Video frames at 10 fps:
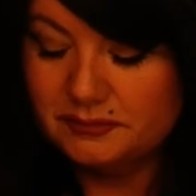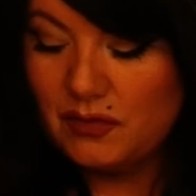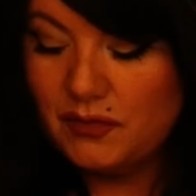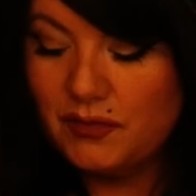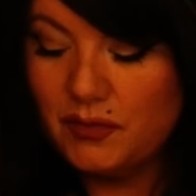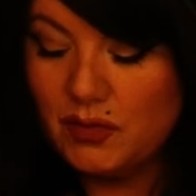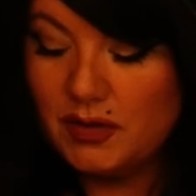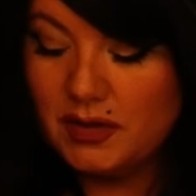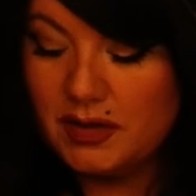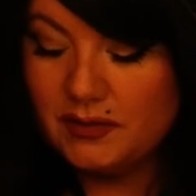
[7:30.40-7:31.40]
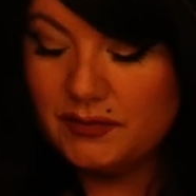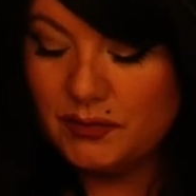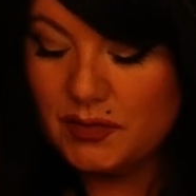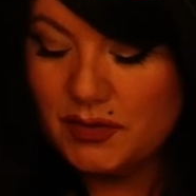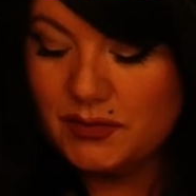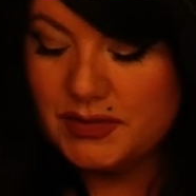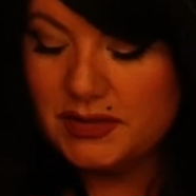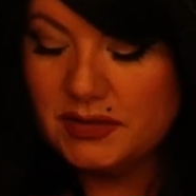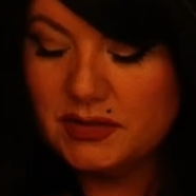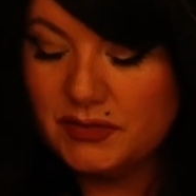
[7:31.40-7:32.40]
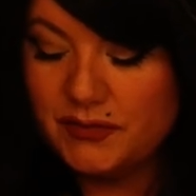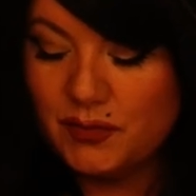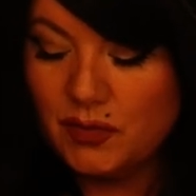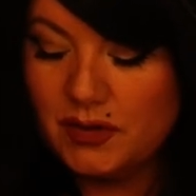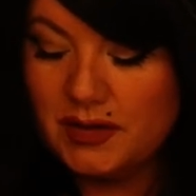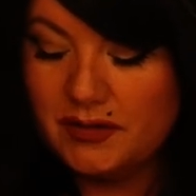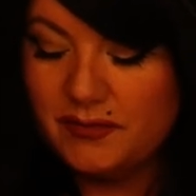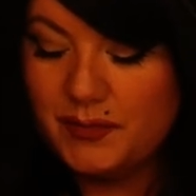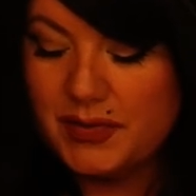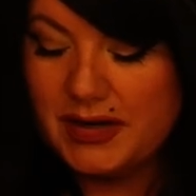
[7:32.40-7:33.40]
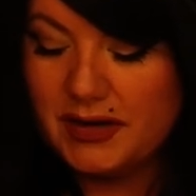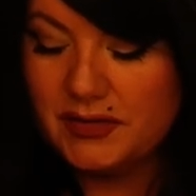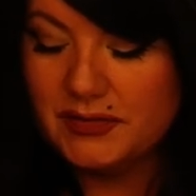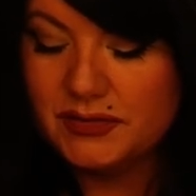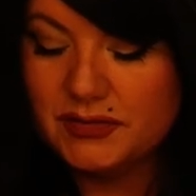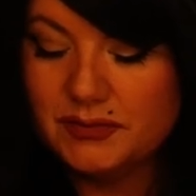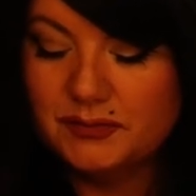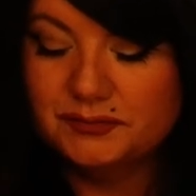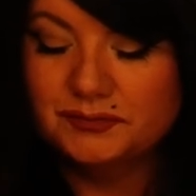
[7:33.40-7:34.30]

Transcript: Four of Roses, Four of Bears.